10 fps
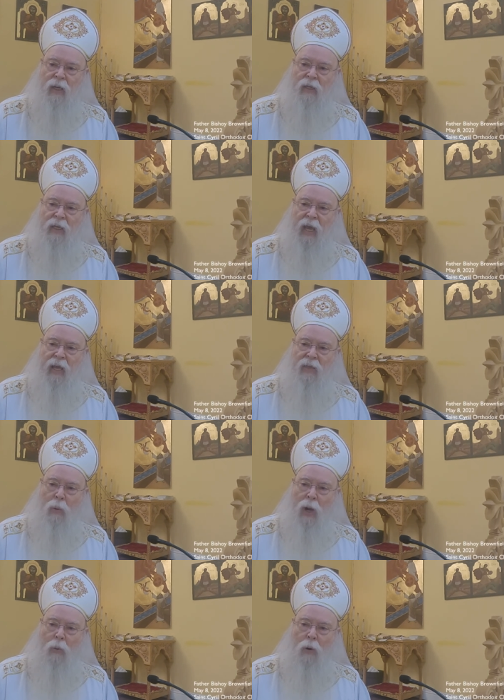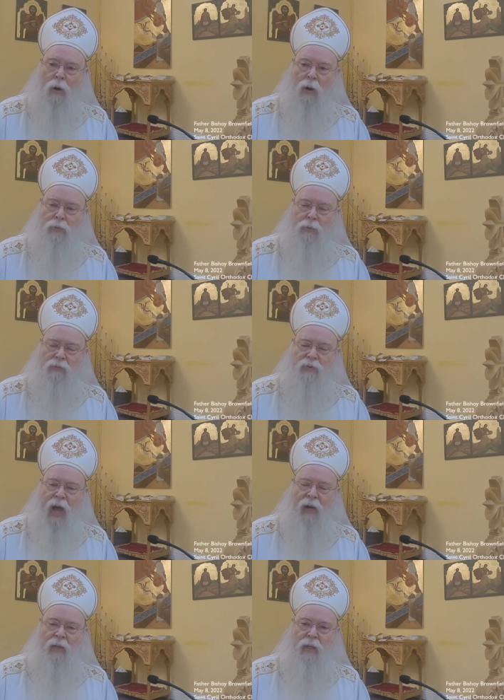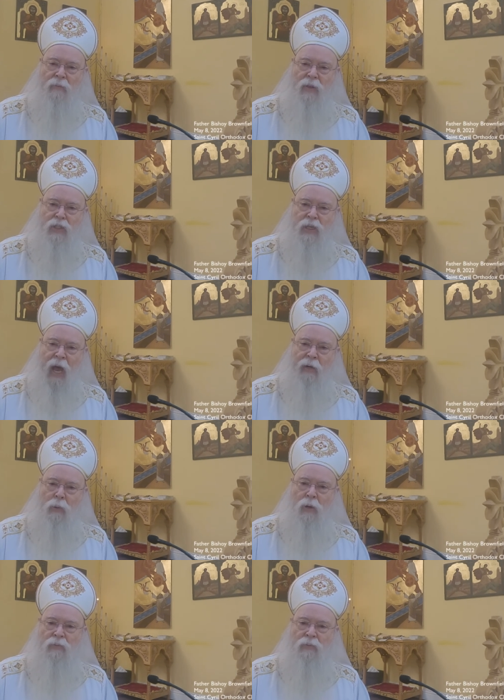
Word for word: Yea, though I walk through the valley of the shadow